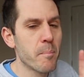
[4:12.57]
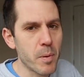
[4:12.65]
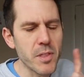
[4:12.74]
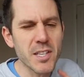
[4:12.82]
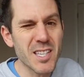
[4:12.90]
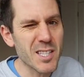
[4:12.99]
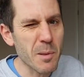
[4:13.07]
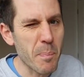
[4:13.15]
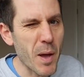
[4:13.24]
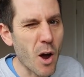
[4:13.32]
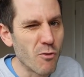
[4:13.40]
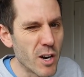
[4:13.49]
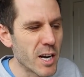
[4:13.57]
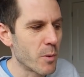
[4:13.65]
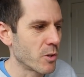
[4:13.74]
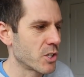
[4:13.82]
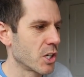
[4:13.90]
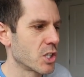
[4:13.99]
But this is the bit I really
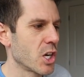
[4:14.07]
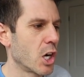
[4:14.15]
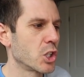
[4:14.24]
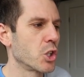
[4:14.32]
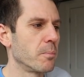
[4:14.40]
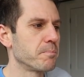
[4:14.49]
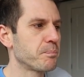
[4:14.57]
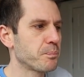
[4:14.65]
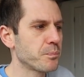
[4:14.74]
wanted to touch on,